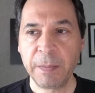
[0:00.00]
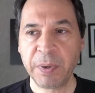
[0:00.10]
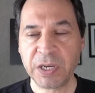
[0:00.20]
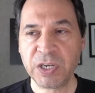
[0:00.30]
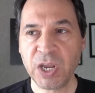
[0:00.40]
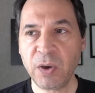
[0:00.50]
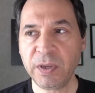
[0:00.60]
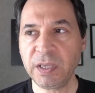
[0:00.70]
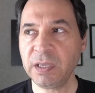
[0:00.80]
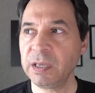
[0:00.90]
But
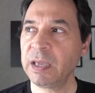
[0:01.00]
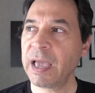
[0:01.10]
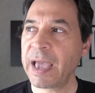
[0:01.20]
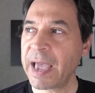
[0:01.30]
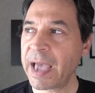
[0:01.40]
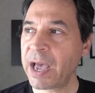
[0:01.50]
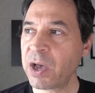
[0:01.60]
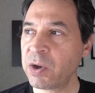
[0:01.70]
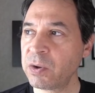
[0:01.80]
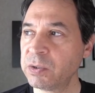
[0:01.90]
knowing
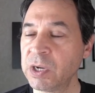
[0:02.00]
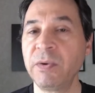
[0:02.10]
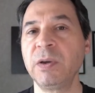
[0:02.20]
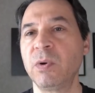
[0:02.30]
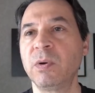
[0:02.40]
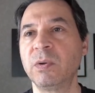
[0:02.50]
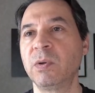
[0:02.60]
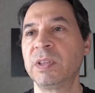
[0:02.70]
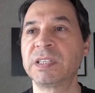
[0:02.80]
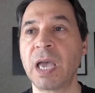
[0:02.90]
how, knowing
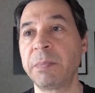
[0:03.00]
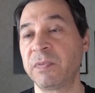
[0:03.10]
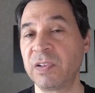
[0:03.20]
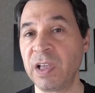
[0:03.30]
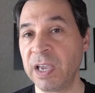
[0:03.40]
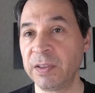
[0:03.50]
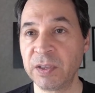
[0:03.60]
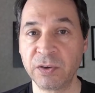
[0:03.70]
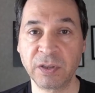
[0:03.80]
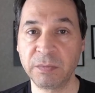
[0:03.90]
the type of client that
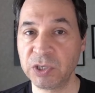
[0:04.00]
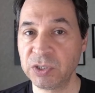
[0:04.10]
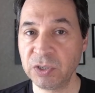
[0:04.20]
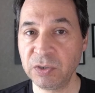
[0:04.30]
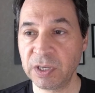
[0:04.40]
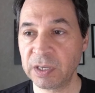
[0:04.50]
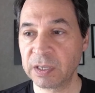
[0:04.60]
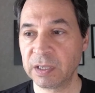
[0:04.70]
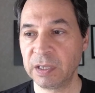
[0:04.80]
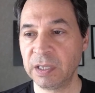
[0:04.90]
you're going to be
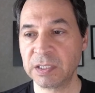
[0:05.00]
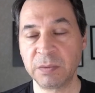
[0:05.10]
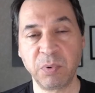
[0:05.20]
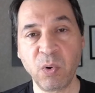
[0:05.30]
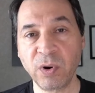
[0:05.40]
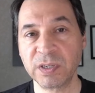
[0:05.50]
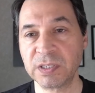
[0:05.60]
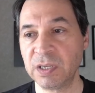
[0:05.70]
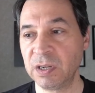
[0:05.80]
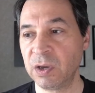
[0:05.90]
shooting, it's important
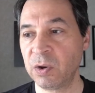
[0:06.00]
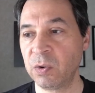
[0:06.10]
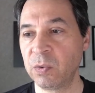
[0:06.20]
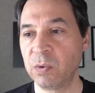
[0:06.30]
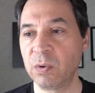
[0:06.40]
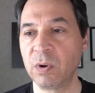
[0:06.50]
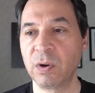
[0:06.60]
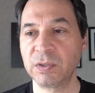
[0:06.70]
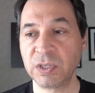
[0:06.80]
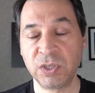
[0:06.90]
to know
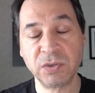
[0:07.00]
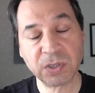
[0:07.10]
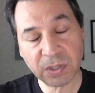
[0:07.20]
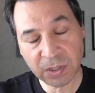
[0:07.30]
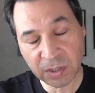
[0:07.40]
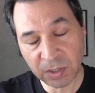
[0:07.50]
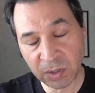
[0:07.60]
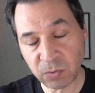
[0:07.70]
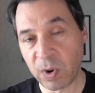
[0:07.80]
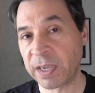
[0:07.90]
to use the,
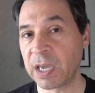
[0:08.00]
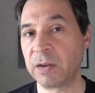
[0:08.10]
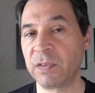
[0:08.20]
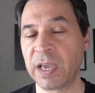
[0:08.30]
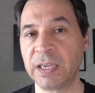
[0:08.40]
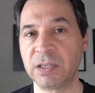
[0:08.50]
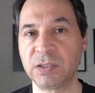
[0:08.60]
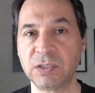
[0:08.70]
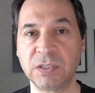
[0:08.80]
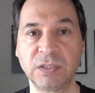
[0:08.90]
the right kind of light
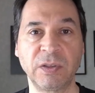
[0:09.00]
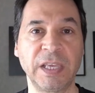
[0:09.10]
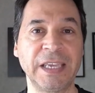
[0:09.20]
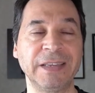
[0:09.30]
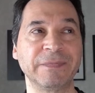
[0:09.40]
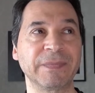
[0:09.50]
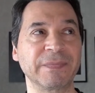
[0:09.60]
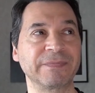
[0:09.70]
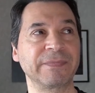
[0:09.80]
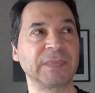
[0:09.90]
so they,
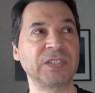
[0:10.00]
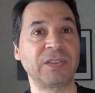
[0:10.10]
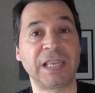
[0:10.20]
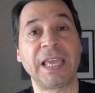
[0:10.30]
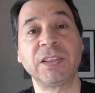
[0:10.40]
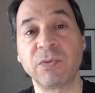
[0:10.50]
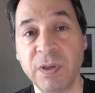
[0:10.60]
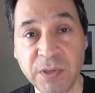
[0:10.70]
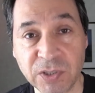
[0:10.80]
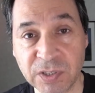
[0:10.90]
so they like their
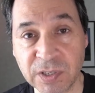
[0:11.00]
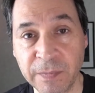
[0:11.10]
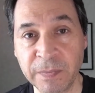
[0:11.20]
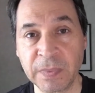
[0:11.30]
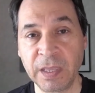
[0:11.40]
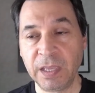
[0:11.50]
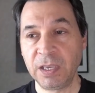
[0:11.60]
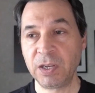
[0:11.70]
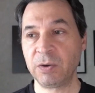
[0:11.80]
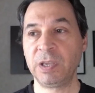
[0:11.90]
images.
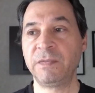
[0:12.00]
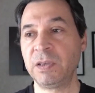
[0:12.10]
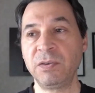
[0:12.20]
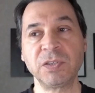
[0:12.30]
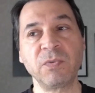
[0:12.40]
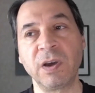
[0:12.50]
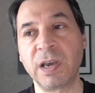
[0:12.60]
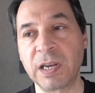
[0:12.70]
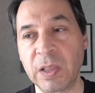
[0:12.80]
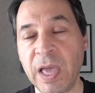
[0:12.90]
You know, if you use the wrong
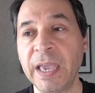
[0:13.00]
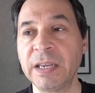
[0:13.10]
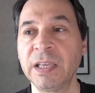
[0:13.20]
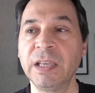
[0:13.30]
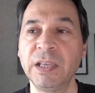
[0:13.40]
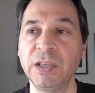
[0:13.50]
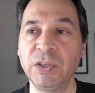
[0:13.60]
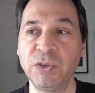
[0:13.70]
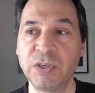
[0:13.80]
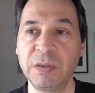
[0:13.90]
kind of light,
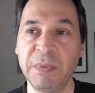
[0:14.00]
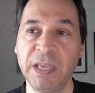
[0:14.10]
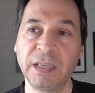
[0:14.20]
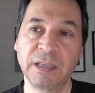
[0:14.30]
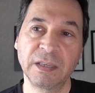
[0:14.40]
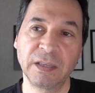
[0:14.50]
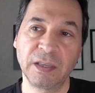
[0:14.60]
you can make